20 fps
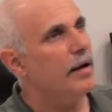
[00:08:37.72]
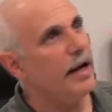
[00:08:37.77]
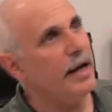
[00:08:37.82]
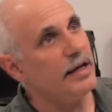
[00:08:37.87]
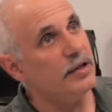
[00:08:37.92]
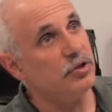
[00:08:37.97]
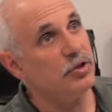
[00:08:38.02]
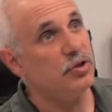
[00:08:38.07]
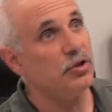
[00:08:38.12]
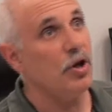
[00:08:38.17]

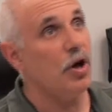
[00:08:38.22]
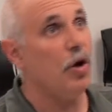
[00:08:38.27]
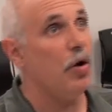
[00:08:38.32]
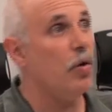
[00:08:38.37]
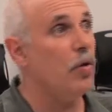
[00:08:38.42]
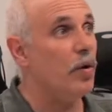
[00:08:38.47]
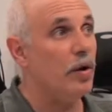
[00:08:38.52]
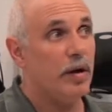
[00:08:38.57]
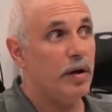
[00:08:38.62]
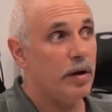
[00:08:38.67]
and
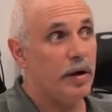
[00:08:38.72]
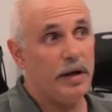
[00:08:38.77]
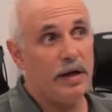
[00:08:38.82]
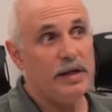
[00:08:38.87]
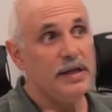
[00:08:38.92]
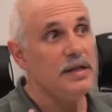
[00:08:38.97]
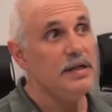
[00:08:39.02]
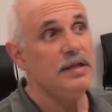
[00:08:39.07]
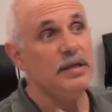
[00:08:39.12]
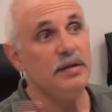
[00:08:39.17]
so
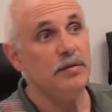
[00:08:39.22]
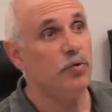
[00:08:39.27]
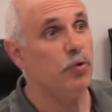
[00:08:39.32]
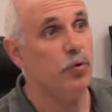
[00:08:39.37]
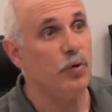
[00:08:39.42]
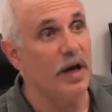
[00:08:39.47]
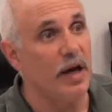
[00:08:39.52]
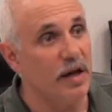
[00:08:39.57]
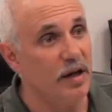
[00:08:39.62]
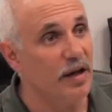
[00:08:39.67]
in
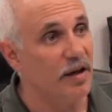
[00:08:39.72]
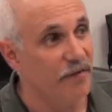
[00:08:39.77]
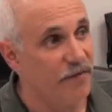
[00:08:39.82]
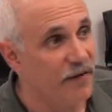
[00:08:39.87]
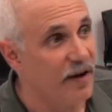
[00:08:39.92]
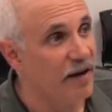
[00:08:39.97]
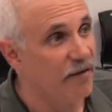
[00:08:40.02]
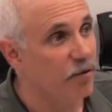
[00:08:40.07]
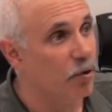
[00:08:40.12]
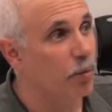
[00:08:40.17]
creating a
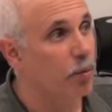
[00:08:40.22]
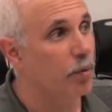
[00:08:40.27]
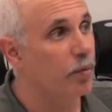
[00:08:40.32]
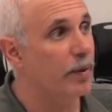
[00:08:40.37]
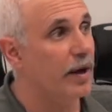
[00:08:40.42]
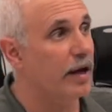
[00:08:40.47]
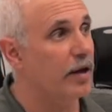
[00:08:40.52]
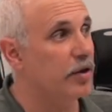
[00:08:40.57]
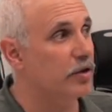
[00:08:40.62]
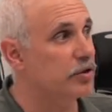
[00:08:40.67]
favorable
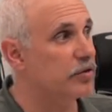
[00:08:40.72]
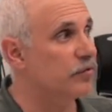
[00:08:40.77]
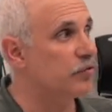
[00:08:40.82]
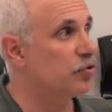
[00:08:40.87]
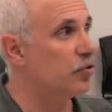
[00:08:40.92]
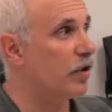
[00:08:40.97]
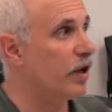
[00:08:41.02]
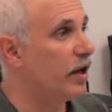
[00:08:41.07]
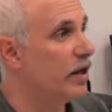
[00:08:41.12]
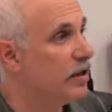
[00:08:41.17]
balance of
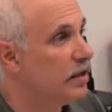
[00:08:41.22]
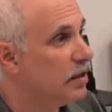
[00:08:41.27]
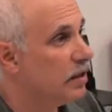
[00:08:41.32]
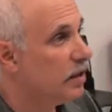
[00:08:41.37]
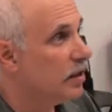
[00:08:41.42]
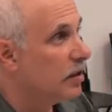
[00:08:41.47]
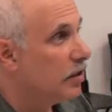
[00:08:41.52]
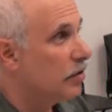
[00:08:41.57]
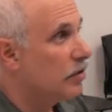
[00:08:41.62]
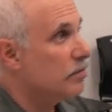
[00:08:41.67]
trade,
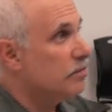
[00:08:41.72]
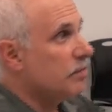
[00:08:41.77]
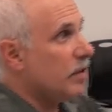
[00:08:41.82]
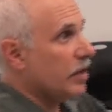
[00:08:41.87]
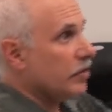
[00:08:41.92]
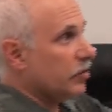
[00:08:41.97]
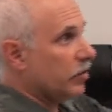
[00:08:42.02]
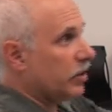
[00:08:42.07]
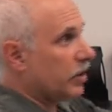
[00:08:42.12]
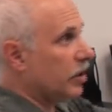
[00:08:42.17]
the
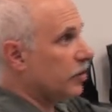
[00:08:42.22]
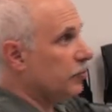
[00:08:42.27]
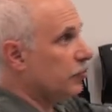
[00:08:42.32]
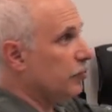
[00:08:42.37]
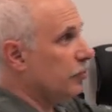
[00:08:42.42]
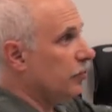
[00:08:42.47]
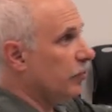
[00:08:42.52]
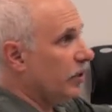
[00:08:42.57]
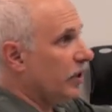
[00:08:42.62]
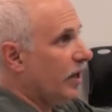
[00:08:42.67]
mother
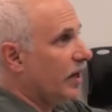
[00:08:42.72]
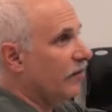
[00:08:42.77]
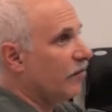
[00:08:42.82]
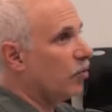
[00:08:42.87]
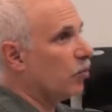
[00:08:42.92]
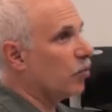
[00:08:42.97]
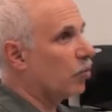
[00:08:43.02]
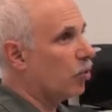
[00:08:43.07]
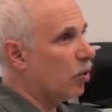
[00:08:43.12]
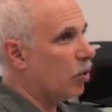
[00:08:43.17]
country would have
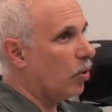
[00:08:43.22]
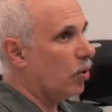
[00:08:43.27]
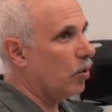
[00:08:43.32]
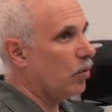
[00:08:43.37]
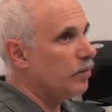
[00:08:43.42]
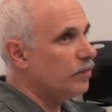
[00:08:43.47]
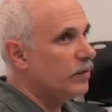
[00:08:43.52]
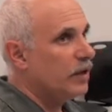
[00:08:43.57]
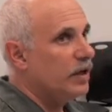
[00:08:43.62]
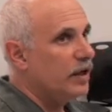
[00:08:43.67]
a role
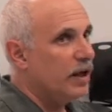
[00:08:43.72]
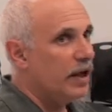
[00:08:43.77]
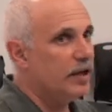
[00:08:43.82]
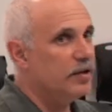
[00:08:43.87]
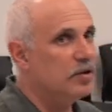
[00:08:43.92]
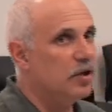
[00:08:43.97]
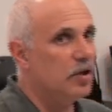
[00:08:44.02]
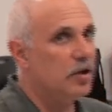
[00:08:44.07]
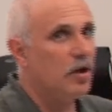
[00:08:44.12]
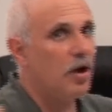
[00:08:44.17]

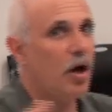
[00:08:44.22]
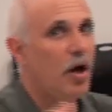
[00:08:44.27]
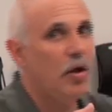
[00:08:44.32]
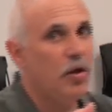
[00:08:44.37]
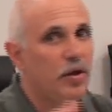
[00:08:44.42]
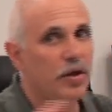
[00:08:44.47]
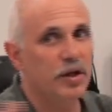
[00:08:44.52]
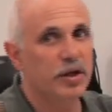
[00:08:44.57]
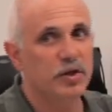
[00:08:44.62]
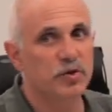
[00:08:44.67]
and the
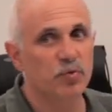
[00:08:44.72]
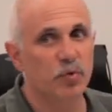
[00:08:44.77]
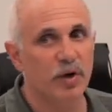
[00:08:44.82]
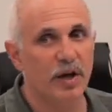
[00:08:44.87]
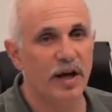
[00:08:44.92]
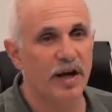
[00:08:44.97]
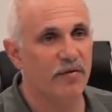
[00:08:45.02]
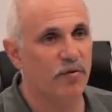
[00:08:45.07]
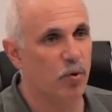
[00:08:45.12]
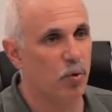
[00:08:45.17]
colonies would
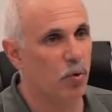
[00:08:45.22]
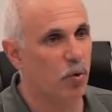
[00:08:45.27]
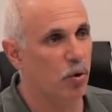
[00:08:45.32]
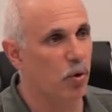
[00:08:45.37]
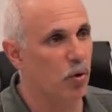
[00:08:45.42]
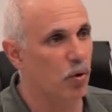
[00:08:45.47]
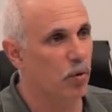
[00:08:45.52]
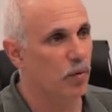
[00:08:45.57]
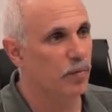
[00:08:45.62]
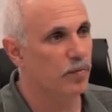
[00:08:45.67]
have a role.